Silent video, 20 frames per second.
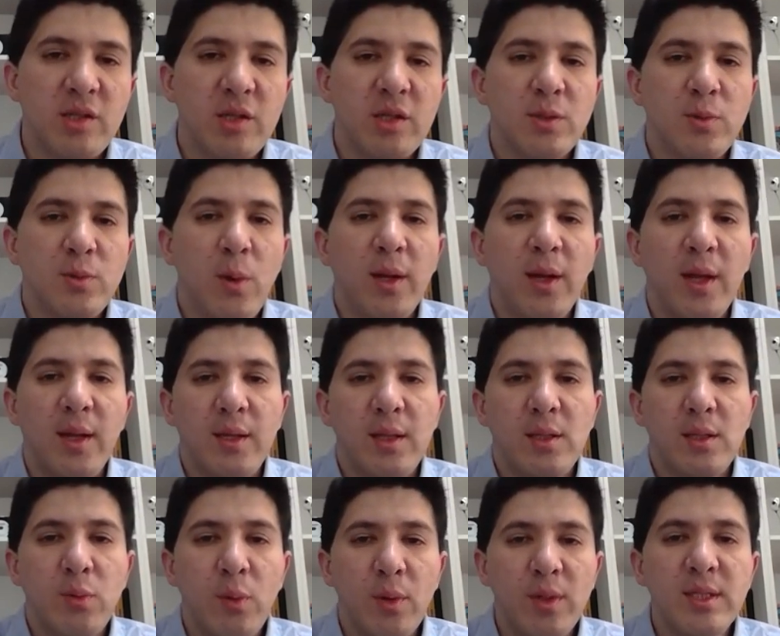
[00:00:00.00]
is
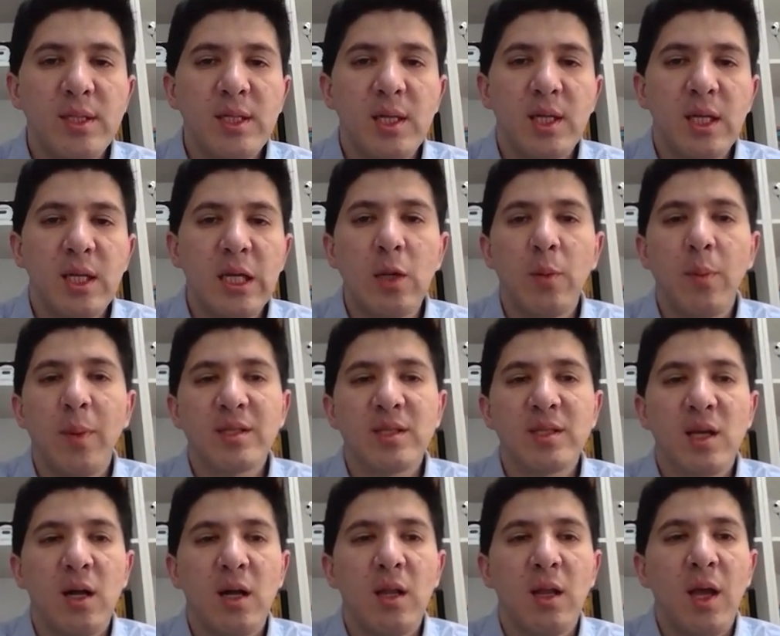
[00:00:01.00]
120
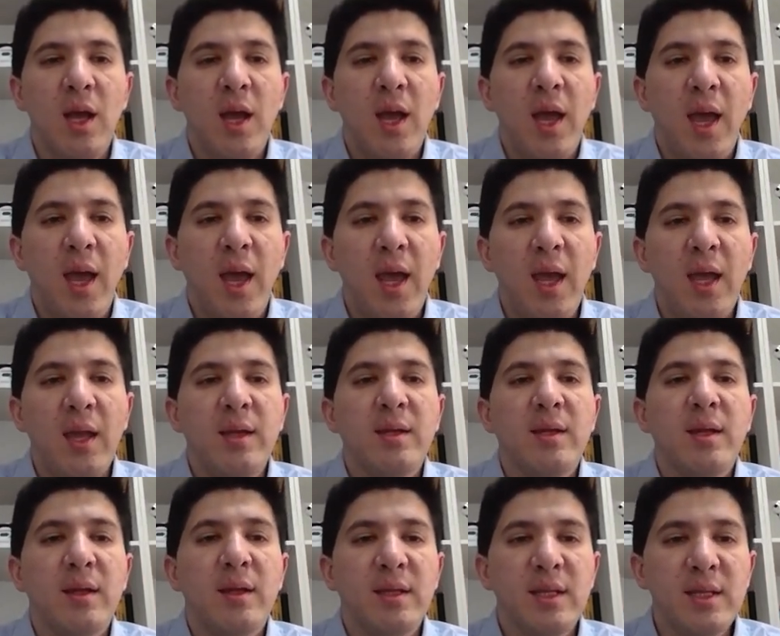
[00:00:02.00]
kilopascal. In
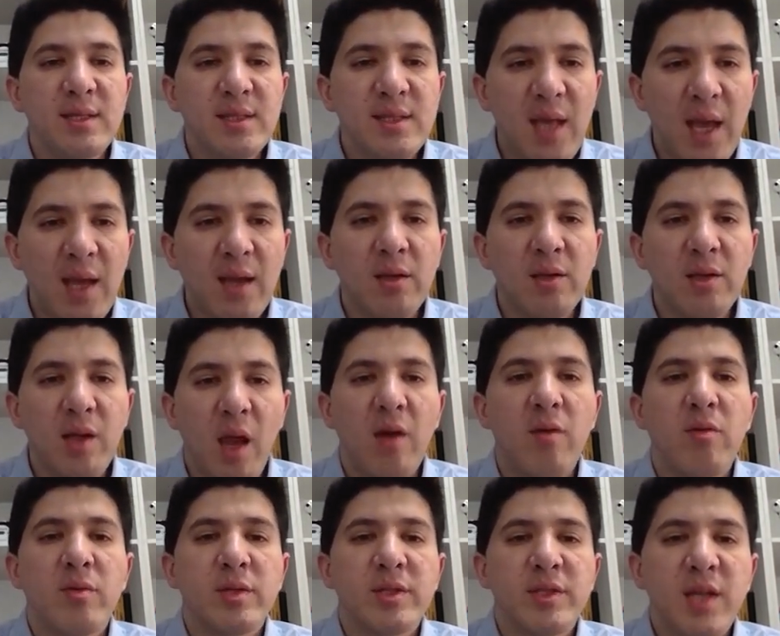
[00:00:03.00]
the second
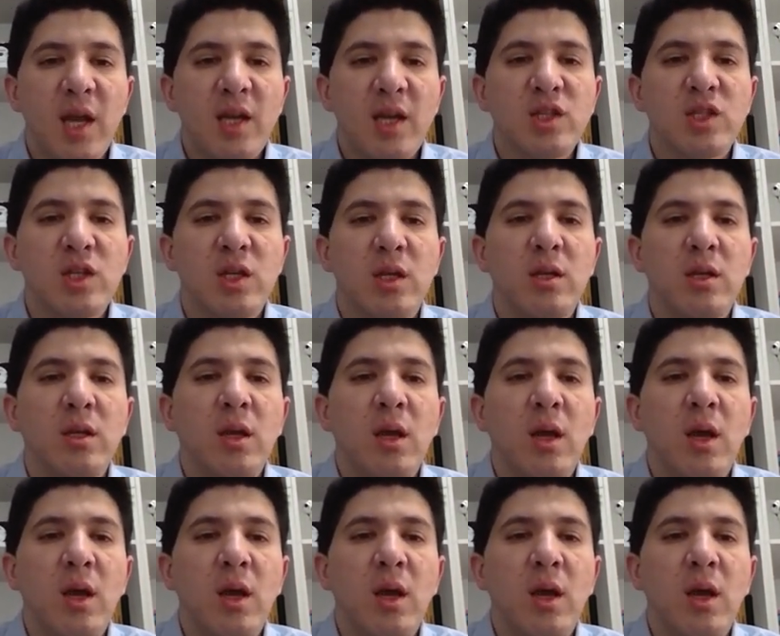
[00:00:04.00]
narrower section,